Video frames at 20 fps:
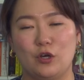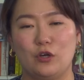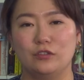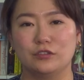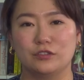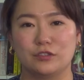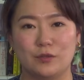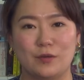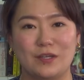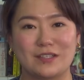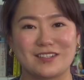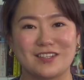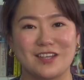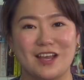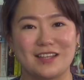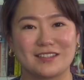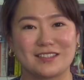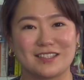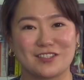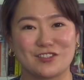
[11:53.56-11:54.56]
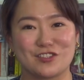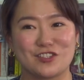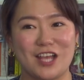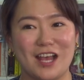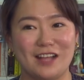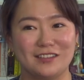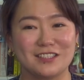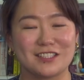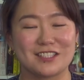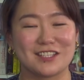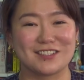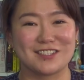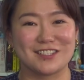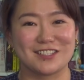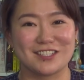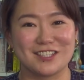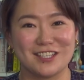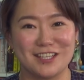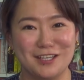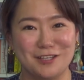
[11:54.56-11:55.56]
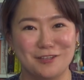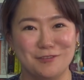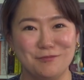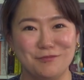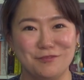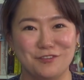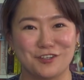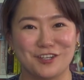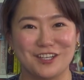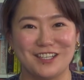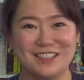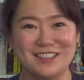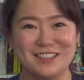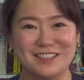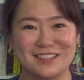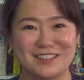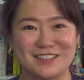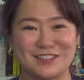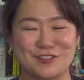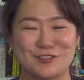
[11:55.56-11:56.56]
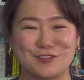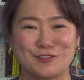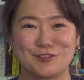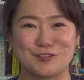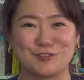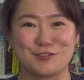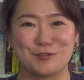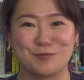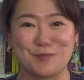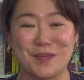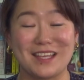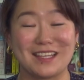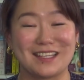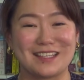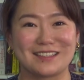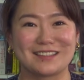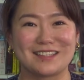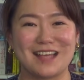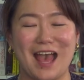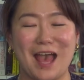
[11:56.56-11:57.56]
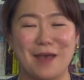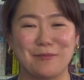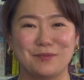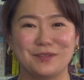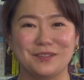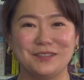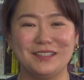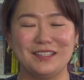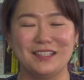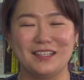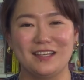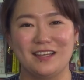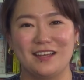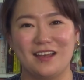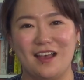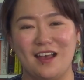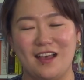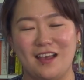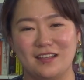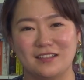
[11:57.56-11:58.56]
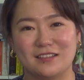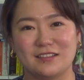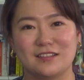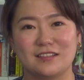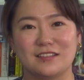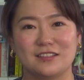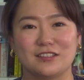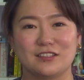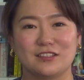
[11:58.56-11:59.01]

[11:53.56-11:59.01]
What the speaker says: also as a challenge as a team for us to make it happen. And